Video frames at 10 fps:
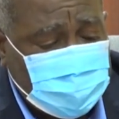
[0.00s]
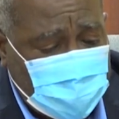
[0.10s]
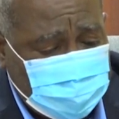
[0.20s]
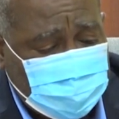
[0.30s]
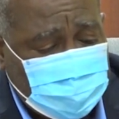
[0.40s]

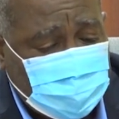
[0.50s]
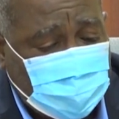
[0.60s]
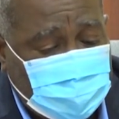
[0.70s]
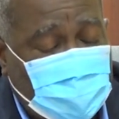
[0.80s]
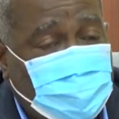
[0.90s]
that
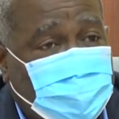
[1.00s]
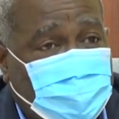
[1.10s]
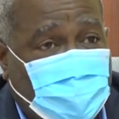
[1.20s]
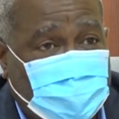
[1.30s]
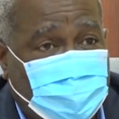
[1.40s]
along
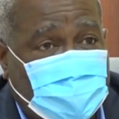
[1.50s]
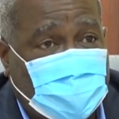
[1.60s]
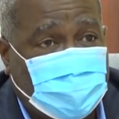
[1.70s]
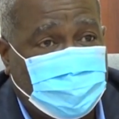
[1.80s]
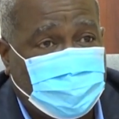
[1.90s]
with what we
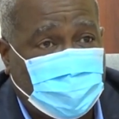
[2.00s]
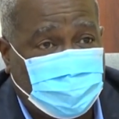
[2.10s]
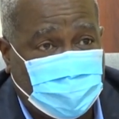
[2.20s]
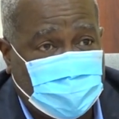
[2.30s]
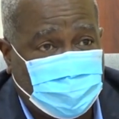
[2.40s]
have
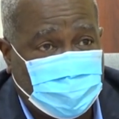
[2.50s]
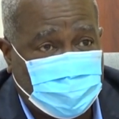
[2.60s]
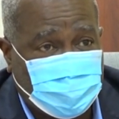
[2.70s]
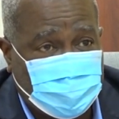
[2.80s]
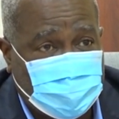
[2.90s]
available
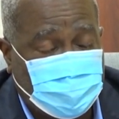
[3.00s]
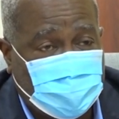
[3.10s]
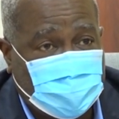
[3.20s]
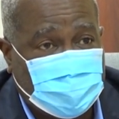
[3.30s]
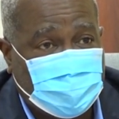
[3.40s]
through
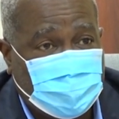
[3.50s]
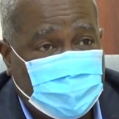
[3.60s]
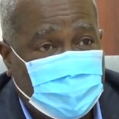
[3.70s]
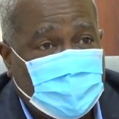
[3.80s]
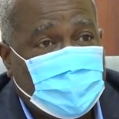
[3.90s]
GPL
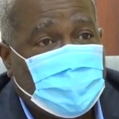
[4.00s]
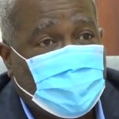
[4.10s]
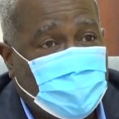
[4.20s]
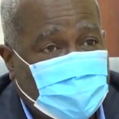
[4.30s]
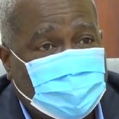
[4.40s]

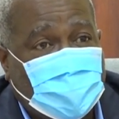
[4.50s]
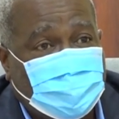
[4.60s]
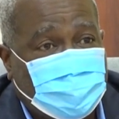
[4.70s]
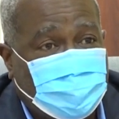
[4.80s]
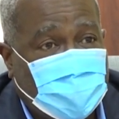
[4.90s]
will
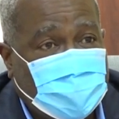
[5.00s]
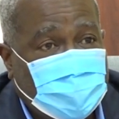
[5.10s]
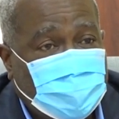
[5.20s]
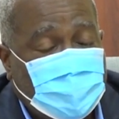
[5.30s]
satisfy